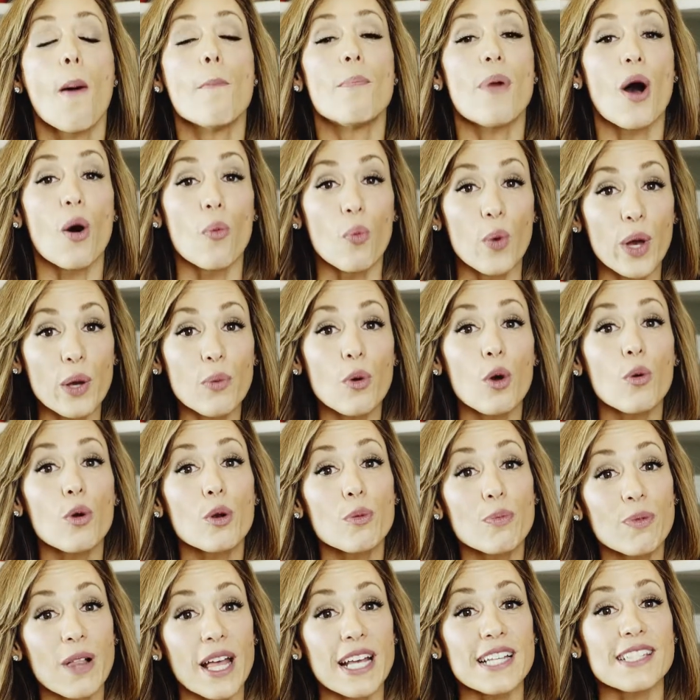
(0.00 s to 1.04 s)
but we will
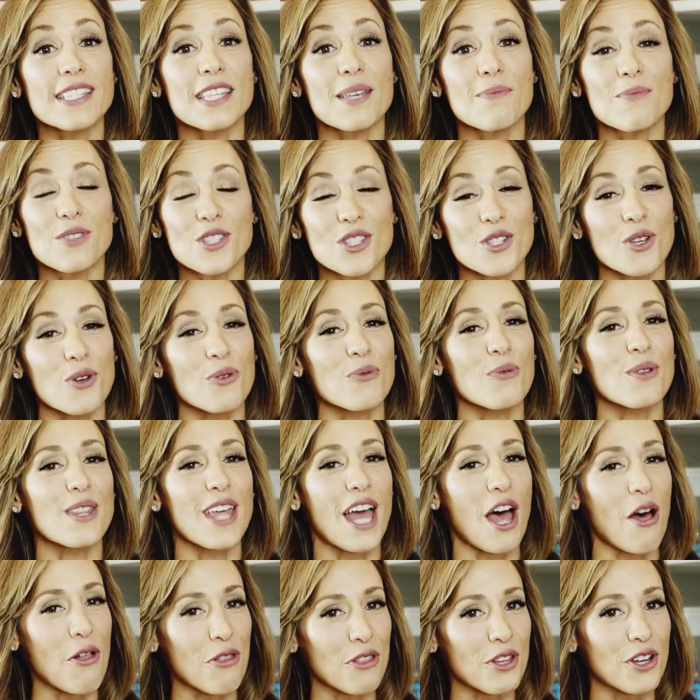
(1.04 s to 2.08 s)
replace them soon with
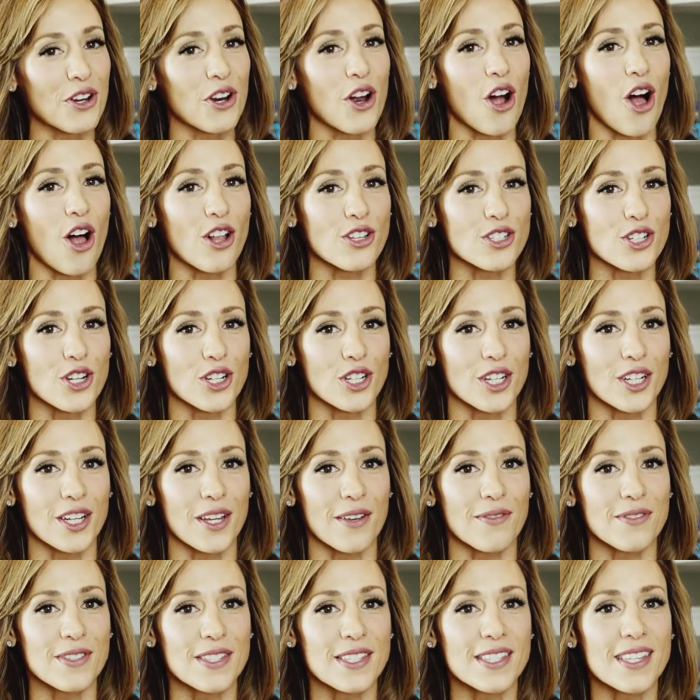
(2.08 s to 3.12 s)
healthier
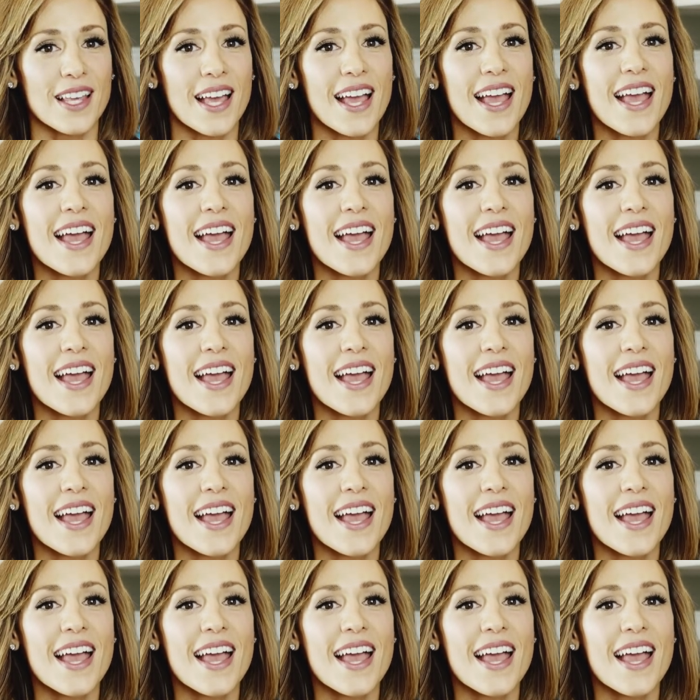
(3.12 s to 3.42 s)
alternatives.